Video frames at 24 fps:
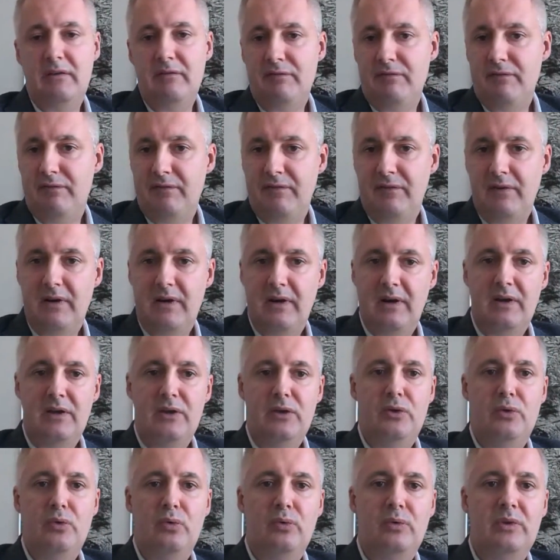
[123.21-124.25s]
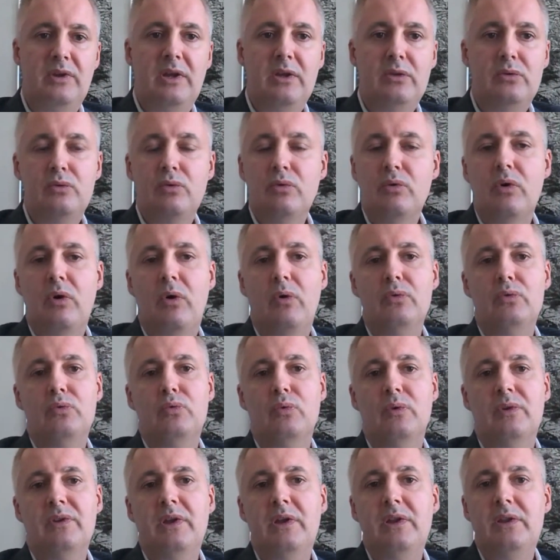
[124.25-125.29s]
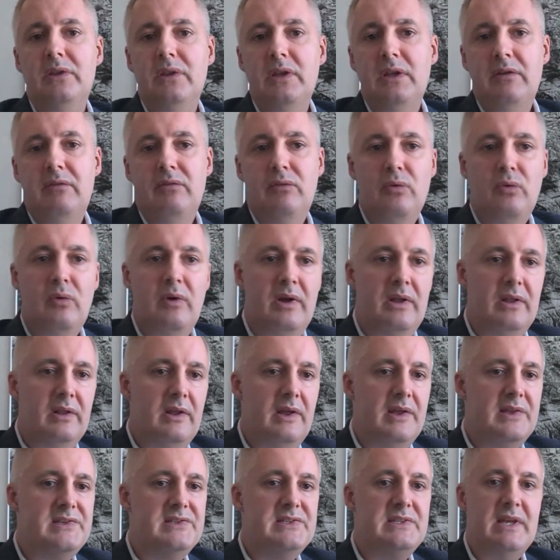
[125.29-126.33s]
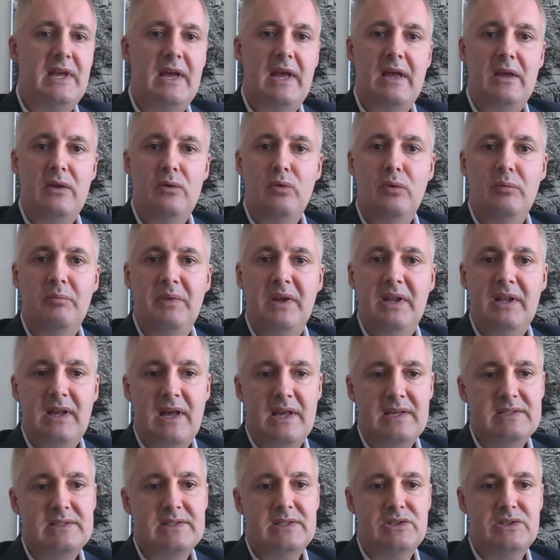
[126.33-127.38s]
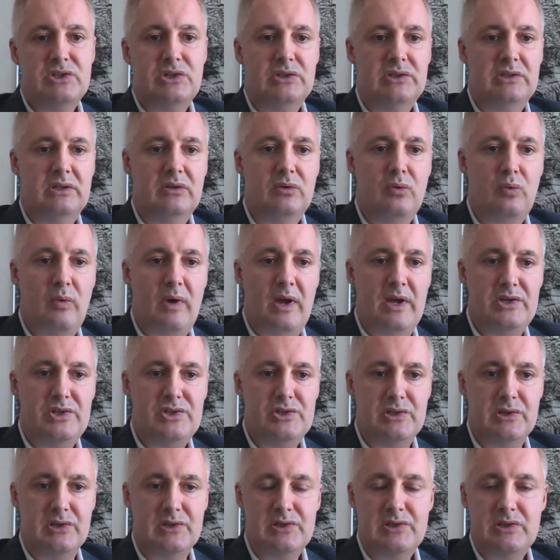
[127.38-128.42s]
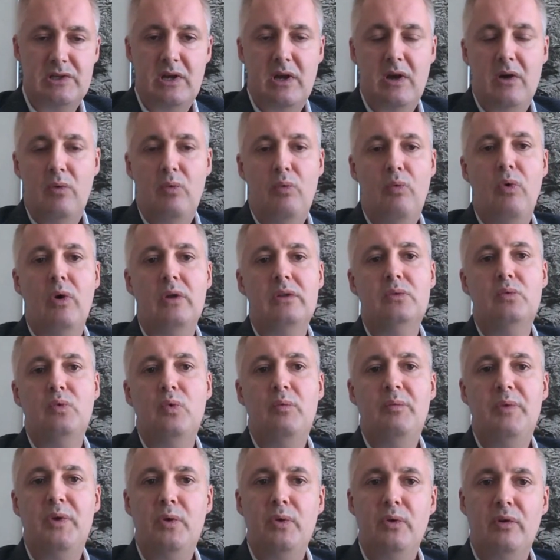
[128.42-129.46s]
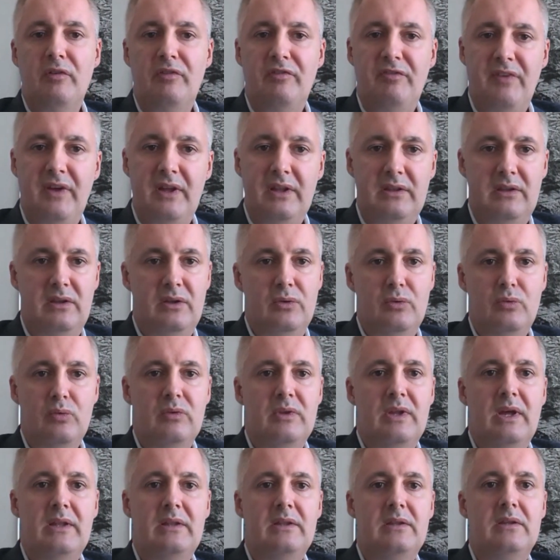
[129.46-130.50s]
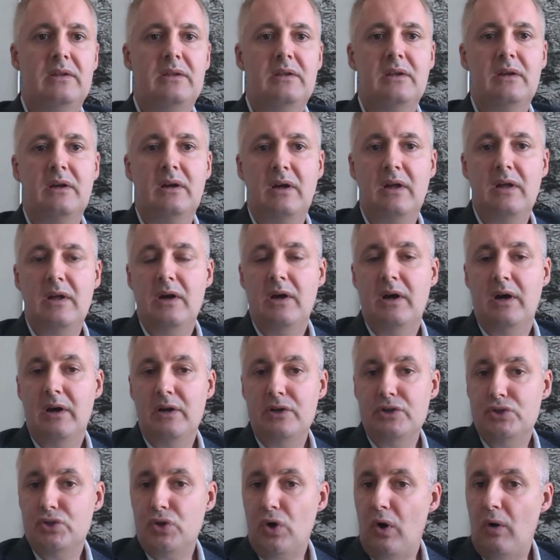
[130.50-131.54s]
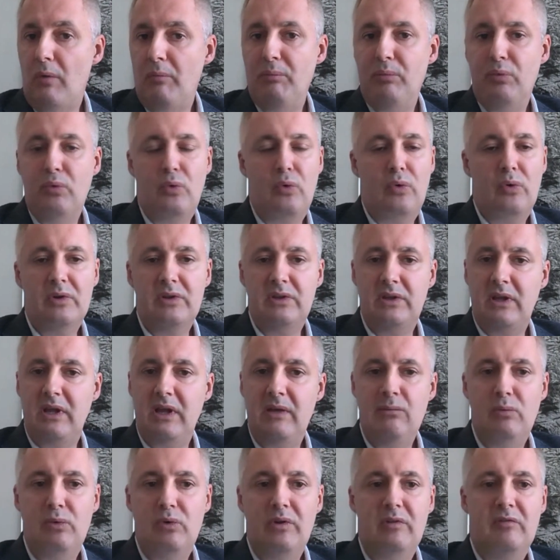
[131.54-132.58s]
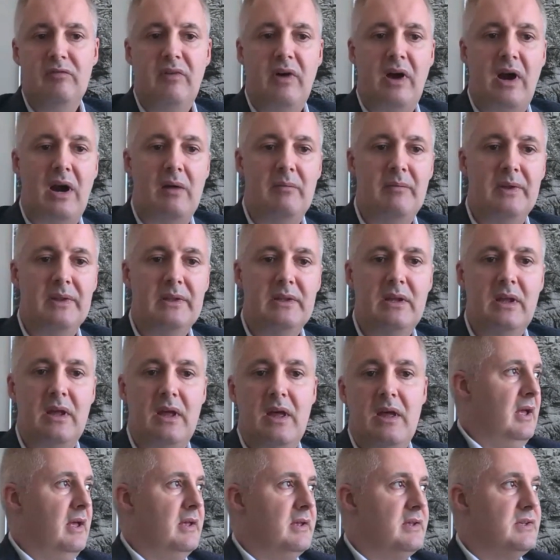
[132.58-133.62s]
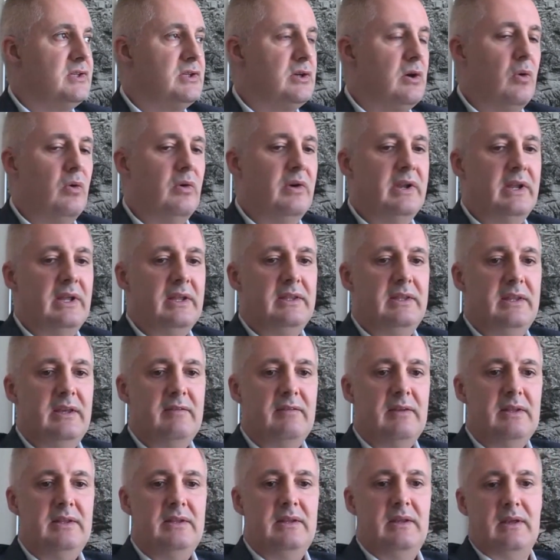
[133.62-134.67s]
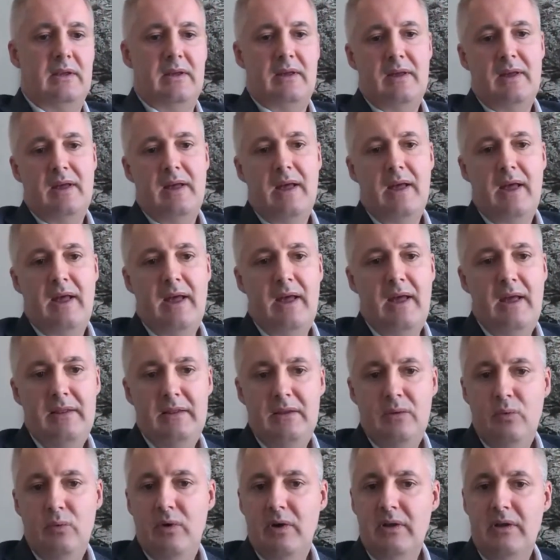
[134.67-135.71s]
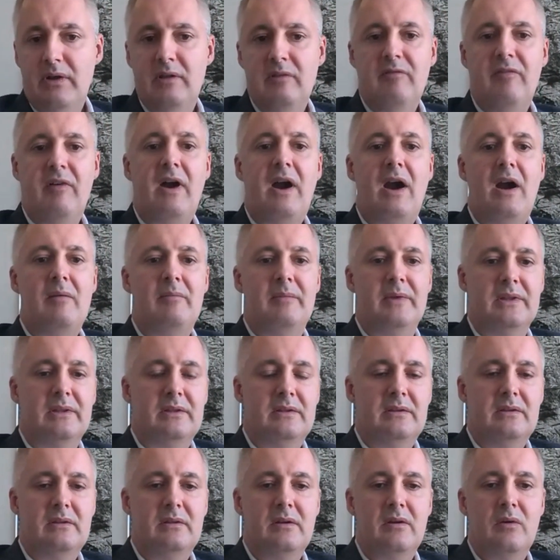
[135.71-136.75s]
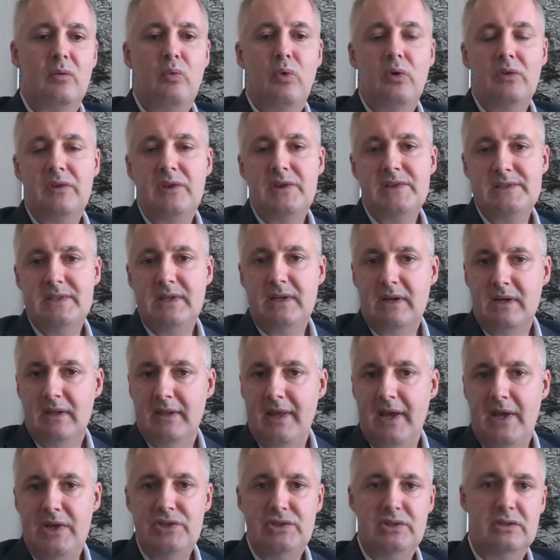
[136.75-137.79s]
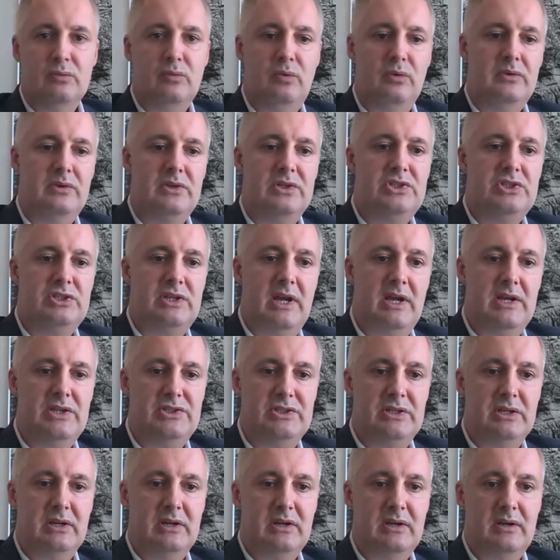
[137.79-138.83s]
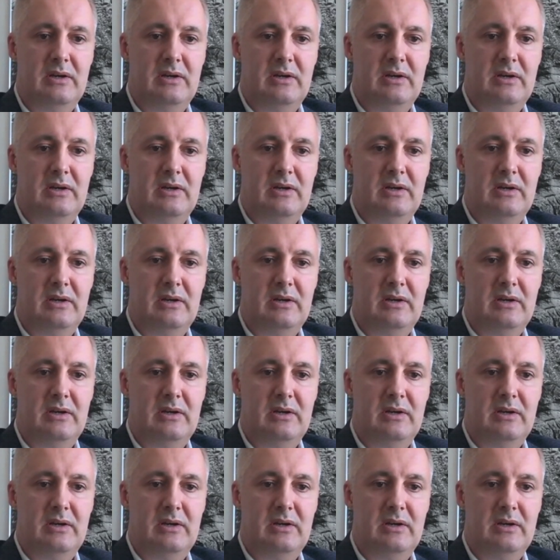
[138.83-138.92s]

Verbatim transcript: if uh, you need to go to an interview and let's say you have been asked certain questions? What would be your fit into that uh, job or team or environment? So, creativity and the work environment what is the connection? What is changing?